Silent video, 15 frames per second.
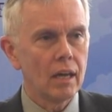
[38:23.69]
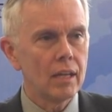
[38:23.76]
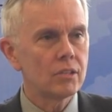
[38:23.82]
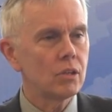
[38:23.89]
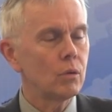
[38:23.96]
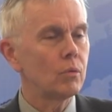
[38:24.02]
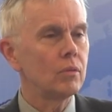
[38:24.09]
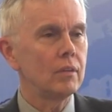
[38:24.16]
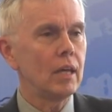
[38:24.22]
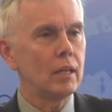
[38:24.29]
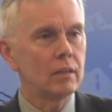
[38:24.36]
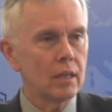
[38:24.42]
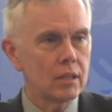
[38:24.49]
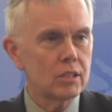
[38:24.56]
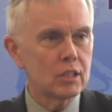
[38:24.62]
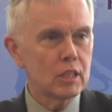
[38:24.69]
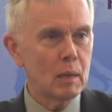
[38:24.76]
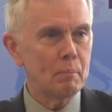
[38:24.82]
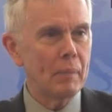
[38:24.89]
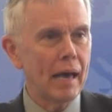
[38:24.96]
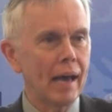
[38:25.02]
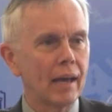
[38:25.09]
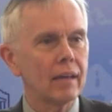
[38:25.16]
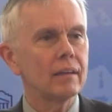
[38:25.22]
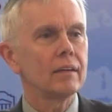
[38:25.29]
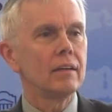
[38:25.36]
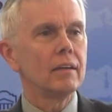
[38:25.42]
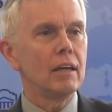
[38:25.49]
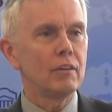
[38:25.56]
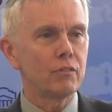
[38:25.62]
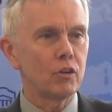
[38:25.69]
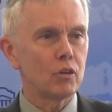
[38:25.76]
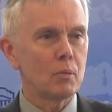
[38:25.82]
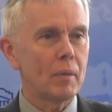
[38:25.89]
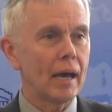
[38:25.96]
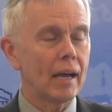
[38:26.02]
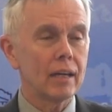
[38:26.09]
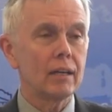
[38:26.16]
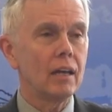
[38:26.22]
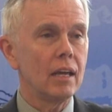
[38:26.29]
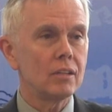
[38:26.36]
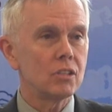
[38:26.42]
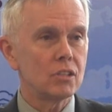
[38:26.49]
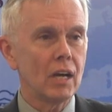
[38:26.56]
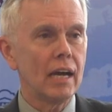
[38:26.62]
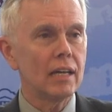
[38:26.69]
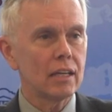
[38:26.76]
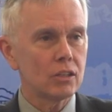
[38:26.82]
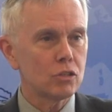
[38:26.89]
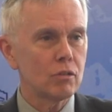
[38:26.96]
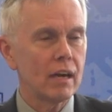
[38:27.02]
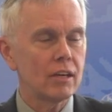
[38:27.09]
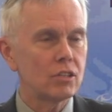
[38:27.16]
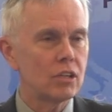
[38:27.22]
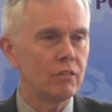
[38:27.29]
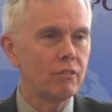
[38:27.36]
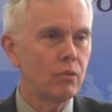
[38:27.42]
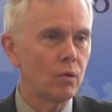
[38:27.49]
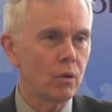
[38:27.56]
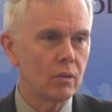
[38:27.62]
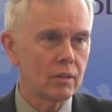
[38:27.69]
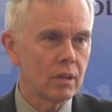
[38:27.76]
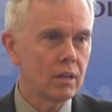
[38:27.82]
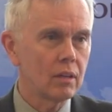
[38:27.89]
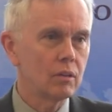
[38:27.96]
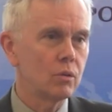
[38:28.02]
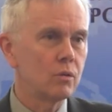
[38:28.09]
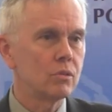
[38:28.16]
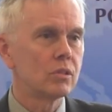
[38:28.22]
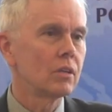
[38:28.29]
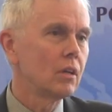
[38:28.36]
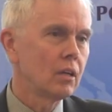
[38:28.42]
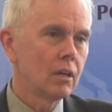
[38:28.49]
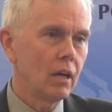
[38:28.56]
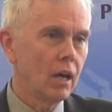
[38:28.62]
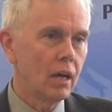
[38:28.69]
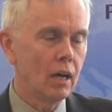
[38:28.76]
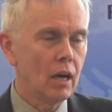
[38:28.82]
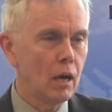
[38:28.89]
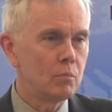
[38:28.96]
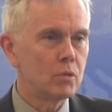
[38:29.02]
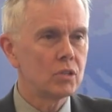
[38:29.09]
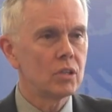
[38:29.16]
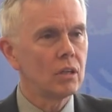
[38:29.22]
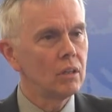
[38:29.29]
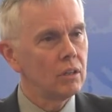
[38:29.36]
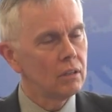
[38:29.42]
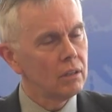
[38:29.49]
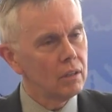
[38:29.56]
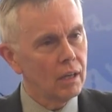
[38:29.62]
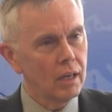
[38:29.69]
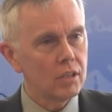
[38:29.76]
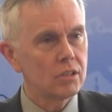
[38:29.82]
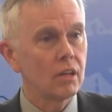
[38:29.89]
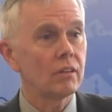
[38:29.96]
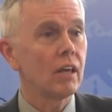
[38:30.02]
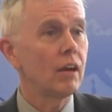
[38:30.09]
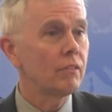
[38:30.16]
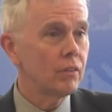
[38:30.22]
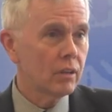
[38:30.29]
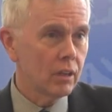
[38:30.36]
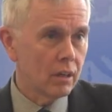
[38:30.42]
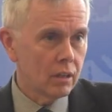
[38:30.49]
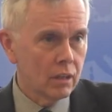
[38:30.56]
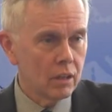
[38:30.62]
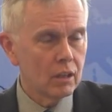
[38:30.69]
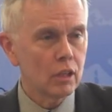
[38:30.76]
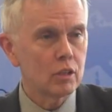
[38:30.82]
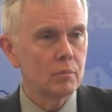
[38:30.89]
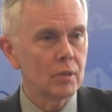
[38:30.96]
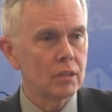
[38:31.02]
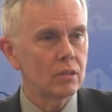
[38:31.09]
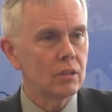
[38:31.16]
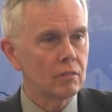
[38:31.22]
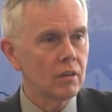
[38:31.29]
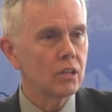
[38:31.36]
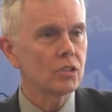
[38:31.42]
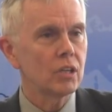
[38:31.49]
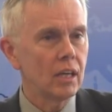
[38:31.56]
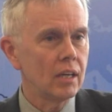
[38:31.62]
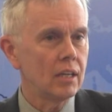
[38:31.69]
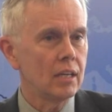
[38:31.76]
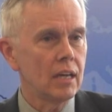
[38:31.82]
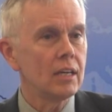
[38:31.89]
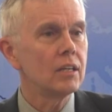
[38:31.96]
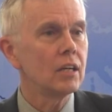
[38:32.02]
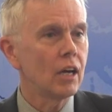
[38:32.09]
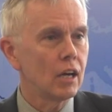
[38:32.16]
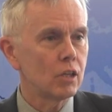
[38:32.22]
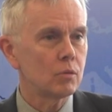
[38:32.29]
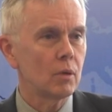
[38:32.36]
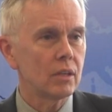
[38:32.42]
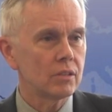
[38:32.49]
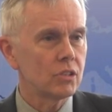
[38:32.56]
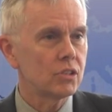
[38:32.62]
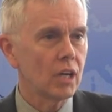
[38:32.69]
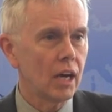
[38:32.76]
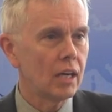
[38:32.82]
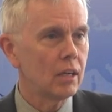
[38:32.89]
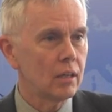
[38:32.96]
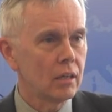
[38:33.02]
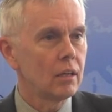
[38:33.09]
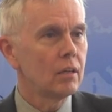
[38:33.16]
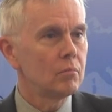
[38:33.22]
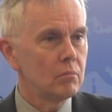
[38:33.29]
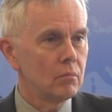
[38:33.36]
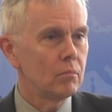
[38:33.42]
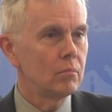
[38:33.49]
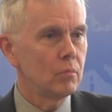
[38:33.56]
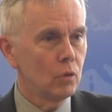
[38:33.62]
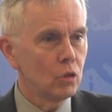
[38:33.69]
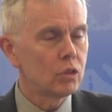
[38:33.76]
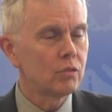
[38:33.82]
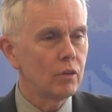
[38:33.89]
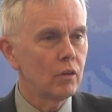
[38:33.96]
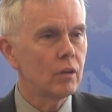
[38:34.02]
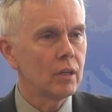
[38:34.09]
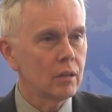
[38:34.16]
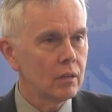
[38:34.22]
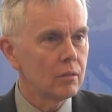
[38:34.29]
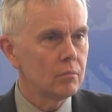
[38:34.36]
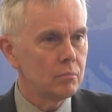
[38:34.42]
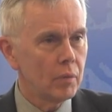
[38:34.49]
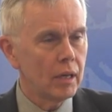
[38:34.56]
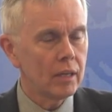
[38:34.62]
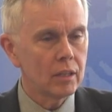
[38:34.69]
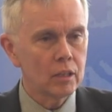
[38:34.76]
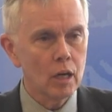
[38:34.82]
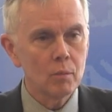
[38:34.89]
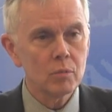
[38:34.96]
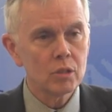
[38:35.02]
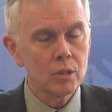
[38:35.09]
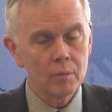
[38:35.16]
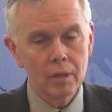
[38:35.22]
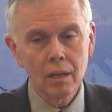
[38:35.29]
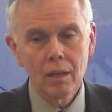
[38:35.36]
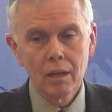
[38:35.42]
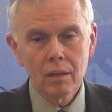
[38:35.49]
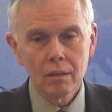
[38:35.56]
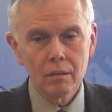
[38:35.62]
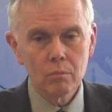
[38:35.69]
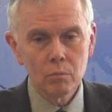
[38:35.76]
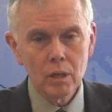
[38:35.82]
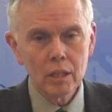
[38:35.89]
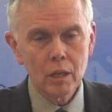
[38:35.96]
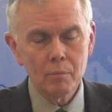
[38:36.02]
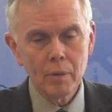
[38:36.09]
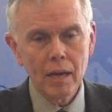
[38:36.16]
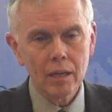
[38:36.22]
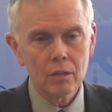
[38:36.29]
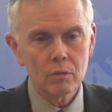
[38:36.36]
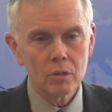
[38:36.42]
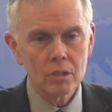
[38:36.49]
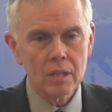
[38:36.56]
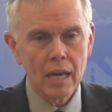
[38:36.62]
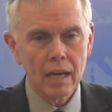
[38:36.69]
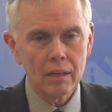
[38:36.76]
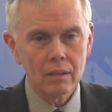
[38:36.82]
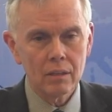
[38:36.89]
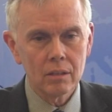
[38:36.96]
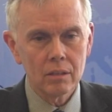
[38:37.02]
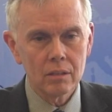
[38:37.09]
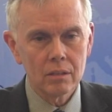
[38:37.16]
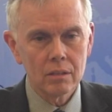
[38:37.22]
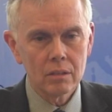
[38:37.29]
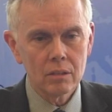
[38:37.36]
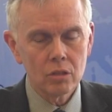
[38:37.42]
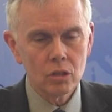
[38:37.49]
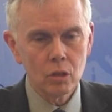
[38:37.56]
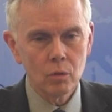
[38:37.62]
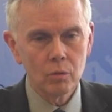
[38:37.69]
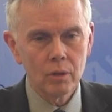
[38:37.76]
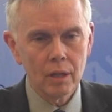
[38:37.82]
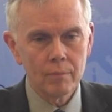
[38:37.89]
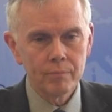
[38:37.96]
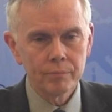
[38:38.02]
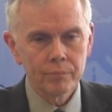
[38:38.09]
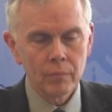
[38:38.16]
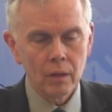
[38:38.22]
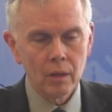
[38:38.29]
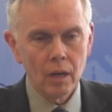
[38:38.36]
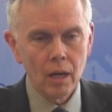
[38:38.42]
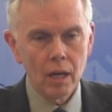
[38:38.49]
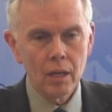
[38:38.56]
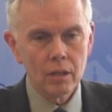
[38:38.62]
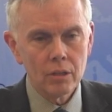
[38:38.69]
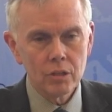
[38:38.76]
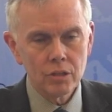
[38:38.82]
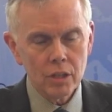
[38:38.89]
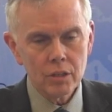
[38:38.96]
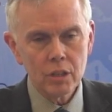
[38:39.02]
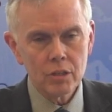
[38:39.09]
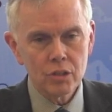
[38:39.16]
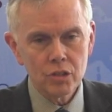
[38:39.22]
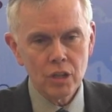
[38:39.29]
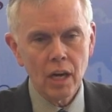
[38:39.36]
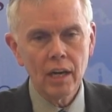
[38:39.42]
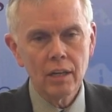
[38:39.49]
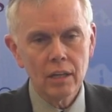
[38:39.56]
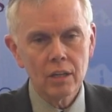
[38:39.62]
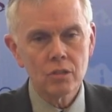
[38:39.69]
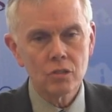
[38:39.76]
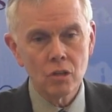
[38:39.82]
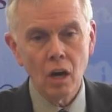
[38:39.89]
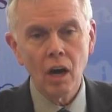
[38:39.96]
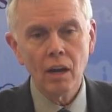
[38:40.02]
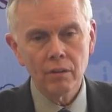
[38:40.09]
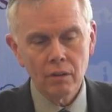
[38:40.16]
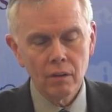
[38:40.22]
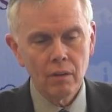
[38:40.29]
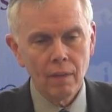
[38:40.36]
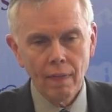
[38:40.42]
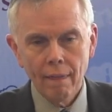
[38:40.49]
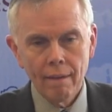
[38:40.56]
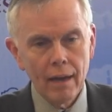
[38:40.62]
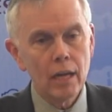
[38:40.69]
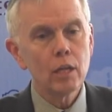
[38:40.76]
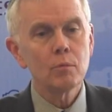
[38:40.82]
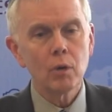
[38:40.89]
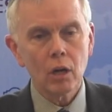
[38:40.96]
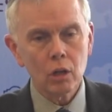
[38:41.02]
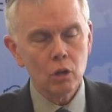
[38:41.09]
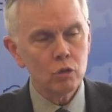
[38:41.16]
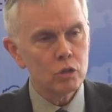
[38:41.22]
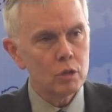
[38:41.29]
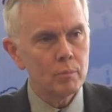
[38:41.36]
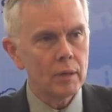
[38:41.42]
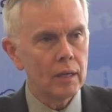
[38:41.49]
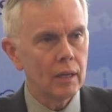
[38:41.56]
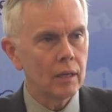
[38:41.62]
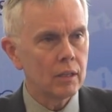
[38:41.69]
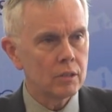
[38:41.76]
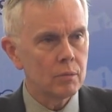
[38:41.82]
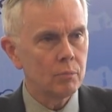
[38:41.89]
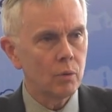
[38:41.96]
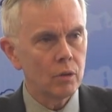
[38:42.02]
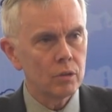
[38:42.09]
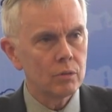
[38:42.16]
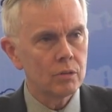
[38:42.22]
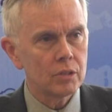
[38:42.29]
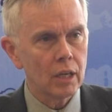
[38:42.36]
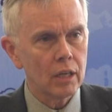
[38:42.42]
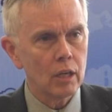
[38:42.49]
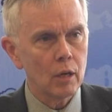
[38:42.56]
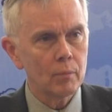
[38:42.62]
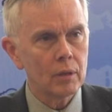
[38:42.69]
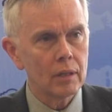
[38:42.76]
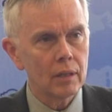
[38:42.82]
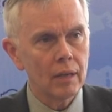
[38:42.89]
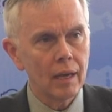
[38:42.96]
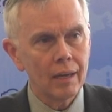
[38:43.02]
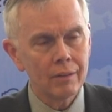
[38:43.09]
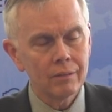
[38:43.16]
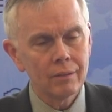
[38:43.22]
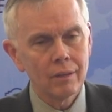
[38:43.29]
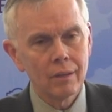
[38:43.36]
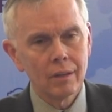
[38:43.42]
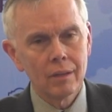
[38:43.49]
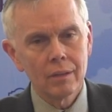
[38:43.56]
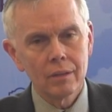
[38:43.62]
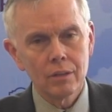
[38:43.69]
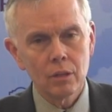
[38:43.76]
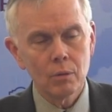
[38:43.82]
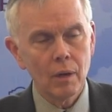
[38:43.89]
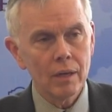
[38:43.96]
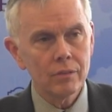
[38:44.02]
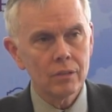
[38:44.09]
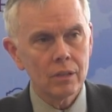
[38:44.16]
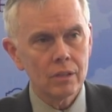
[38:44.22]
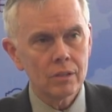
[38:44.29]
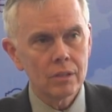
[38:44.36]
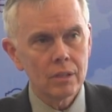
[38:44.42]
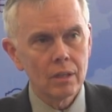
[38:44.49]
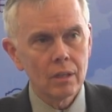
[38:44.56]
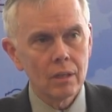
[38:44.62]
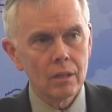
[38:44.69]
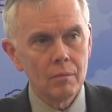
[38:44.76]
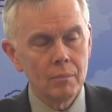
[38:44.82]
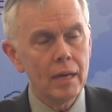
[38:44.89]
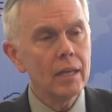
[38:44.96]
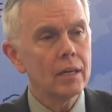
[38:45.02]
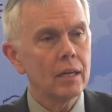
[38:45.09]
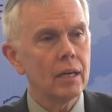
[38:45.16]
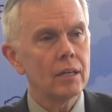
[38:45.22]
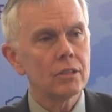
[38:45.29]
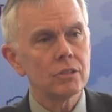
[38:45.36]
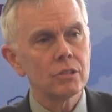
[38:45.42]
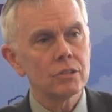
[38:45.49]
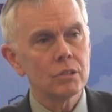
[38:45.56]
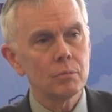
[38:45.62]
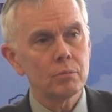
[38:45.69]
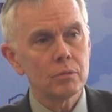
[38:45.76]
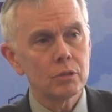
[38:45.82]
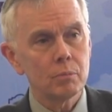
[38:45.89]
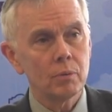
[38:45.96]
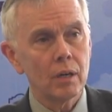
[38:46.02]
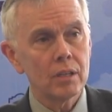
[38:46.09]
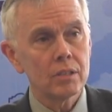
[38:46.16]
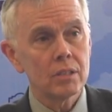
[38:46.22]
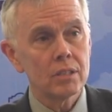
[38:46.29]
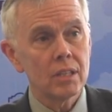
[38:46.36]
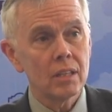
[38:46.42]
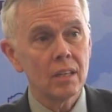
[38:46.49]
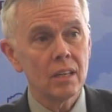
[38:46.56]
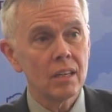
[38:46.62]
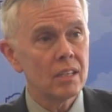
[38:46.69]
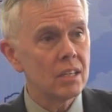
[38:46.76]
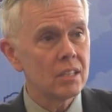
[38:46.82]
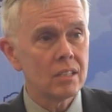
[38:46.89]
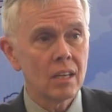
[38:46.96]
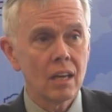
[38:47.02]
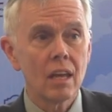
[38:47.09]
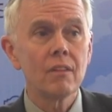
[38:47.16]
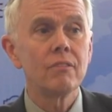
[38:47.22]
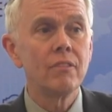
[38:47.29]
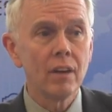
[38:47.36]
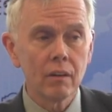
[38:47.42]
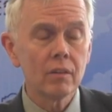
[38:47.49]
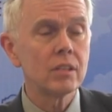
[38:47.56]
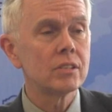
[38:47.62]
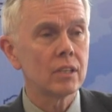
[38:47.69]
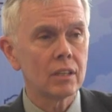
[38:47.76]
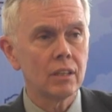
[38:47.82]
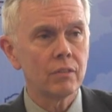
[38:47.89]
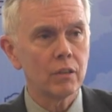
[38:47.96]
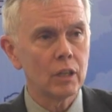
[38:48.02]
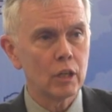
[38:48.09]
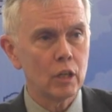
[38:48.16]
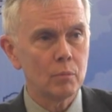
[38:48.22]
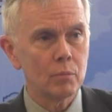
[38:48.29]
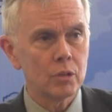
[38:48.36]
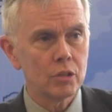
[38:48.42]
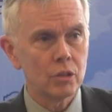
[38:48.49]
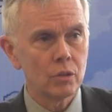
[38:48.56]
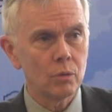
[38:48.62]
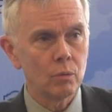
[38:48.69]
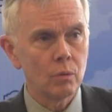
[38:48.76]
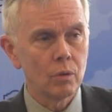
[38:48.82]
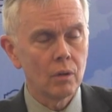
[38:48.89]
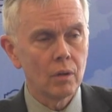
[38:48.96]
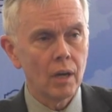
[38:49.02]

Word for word: And so then they'd step back and further back and, and designing a strategy for that includes uh, a Brazil and a South Africa, not to mention a Russia and in India as well as a China looks very big and cumbersome. And we come back to a stat that showed that uh, just as China is not anywhere close to being as important to us economically as the US is, Many Canadians are still surprised to see that it is a very significant number too.